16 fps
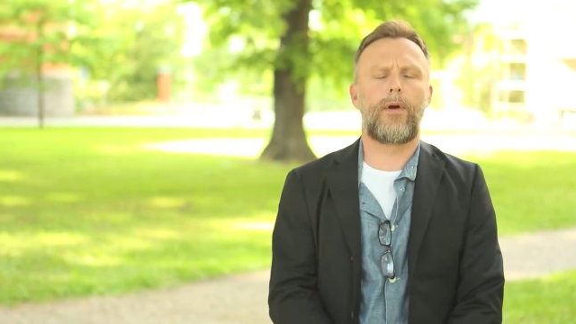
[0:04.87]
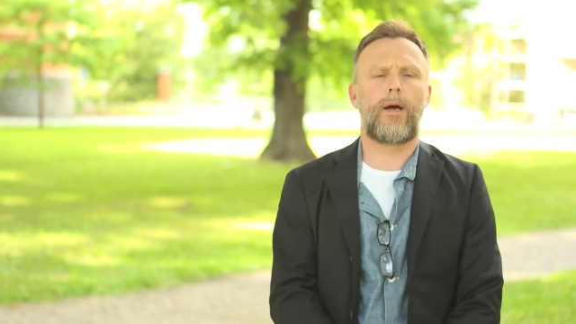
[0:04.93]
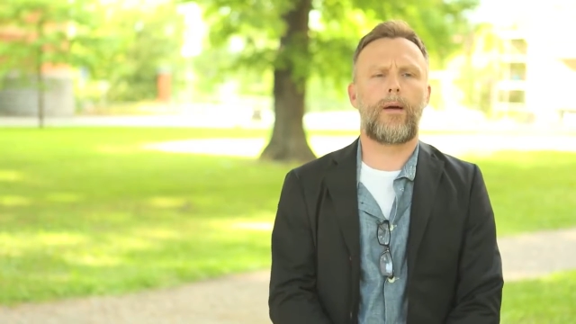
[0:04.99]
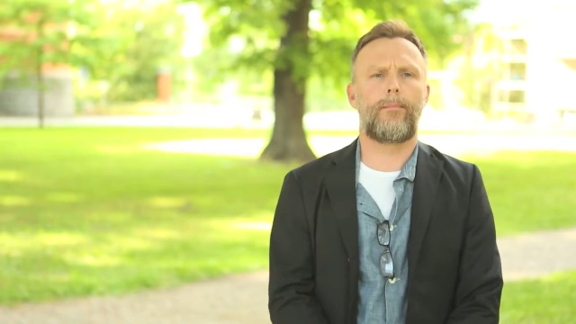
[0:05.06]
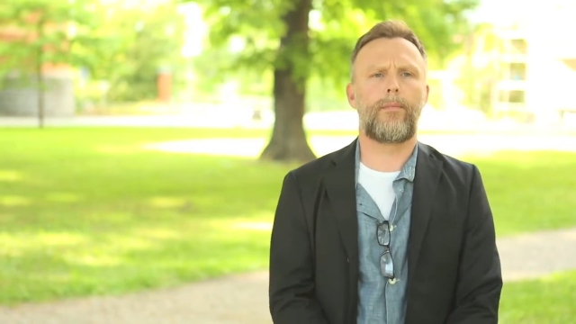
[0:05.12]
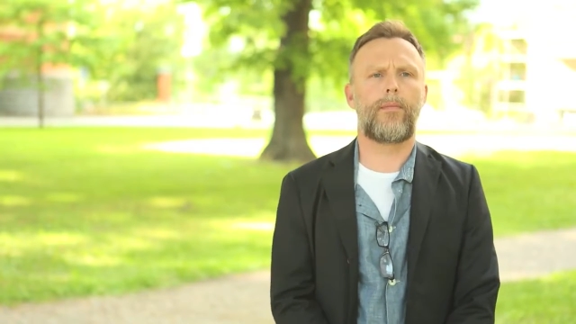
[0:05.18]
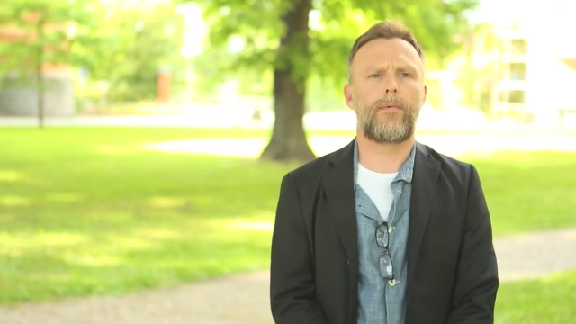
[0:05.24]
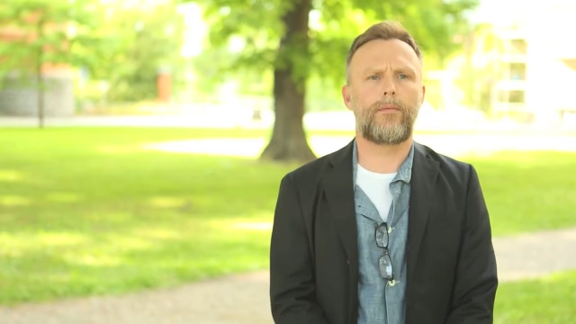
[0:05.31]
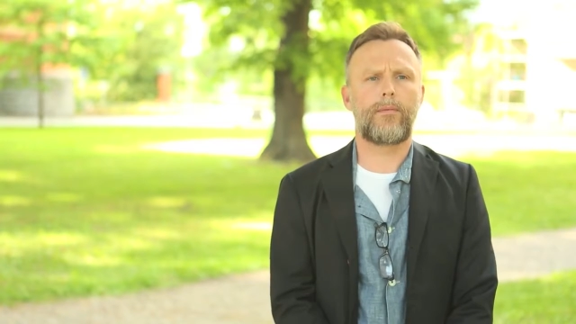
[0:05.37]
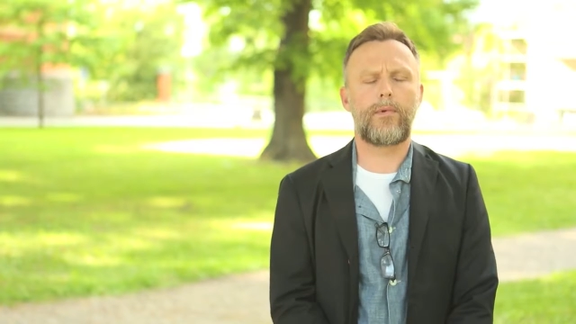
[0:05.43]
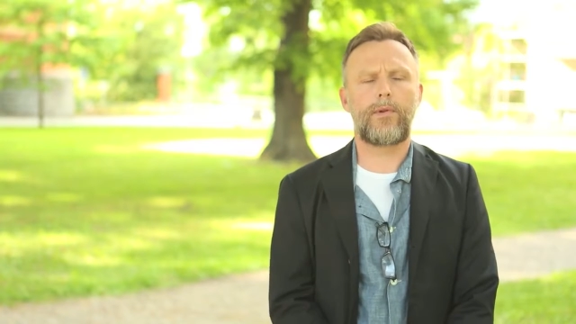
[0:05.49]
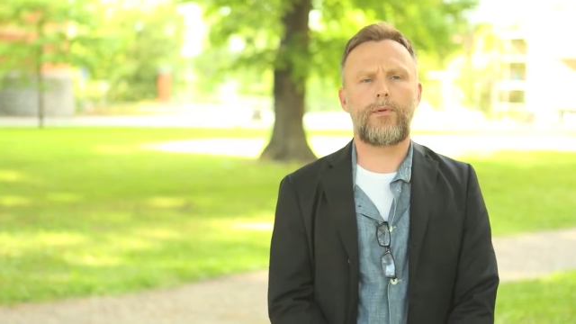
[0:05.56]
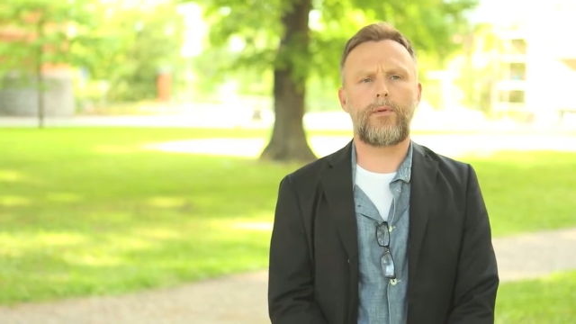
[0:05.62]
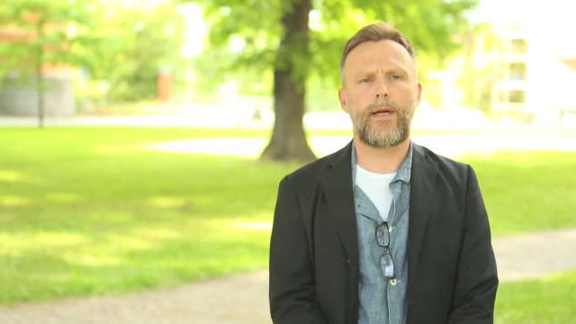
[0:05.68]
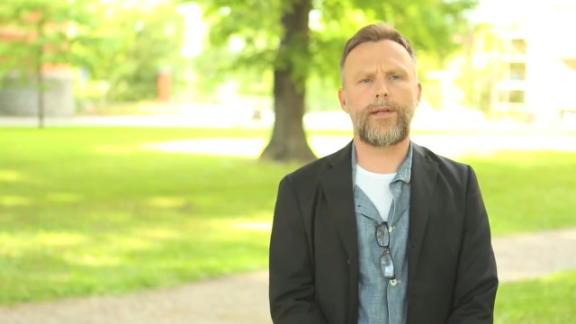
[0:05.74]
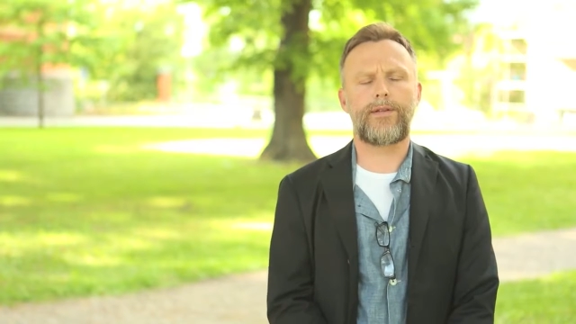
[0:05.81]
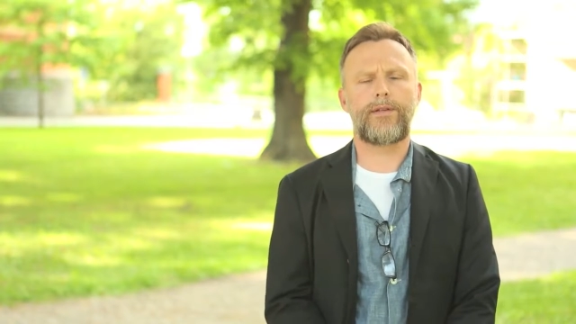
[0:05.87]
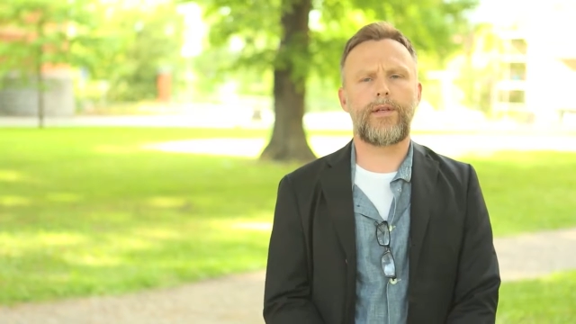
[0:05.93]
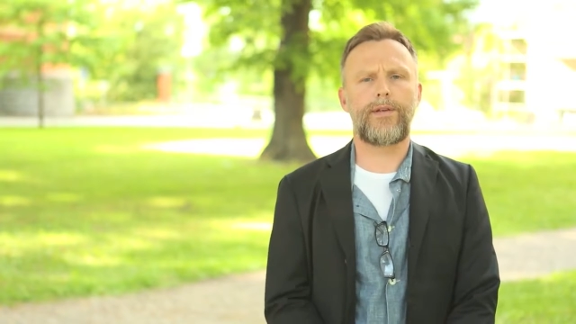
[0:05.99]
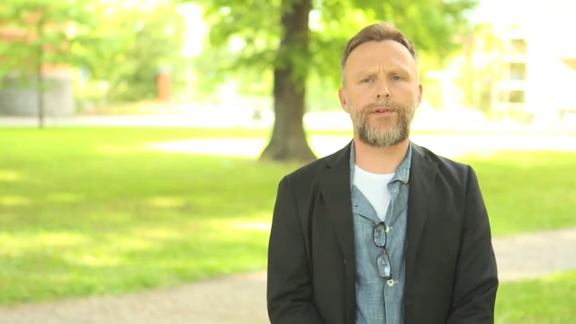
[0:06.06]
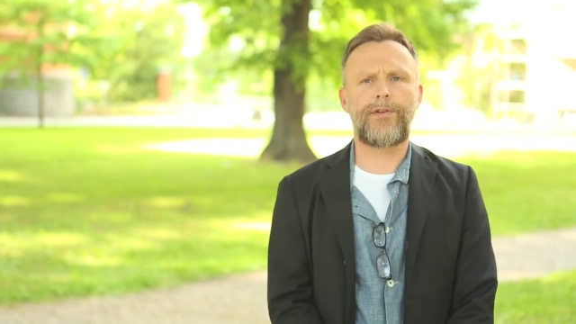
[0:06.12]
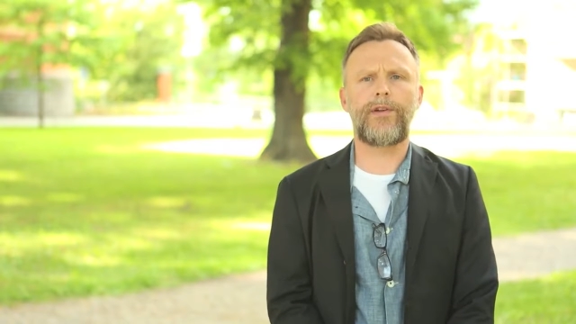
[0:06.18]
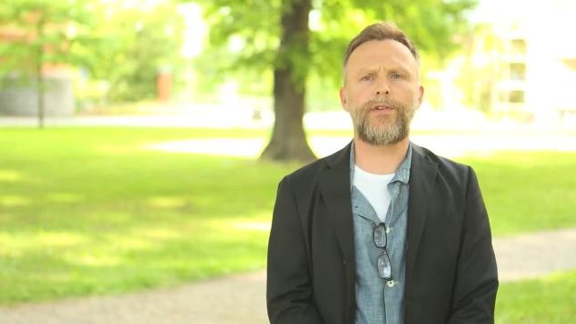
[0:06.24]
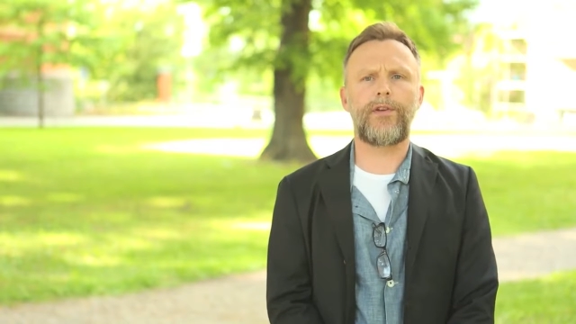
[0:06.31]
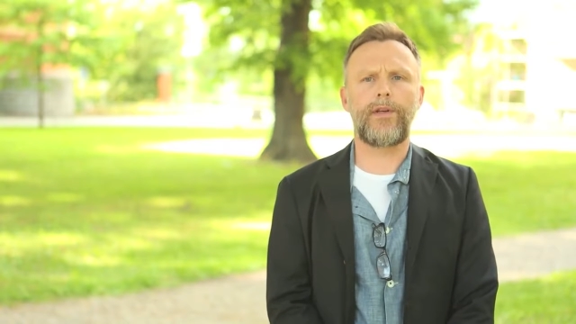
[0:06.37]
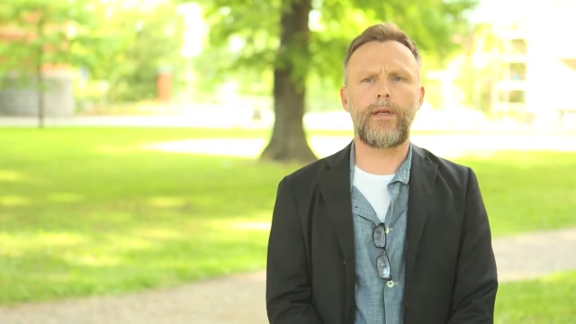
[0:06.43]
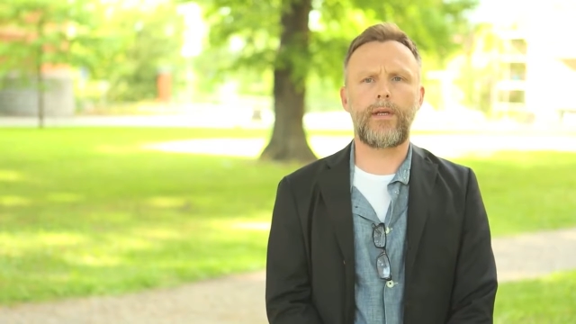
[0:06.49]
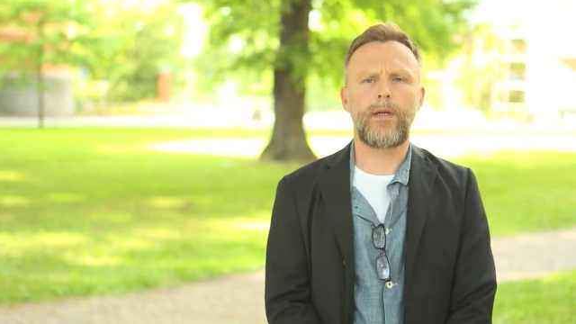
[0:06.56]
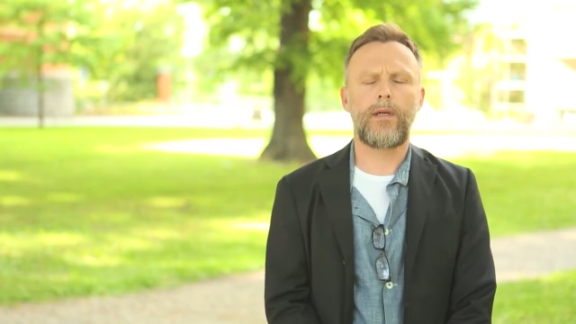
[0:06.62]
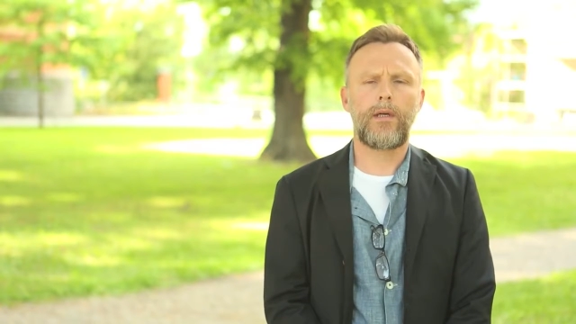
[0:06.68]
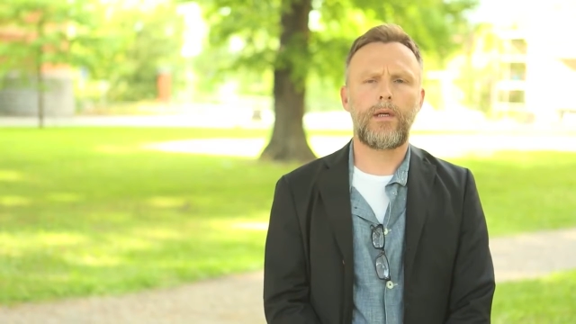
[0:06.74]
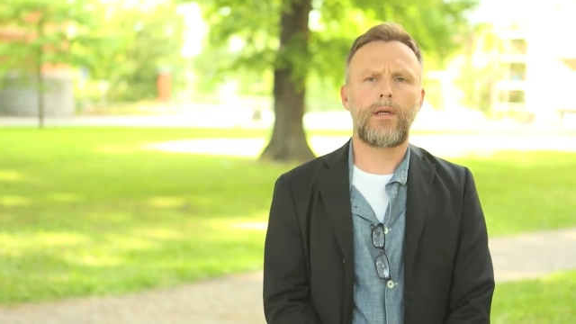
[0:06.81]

the right to the city,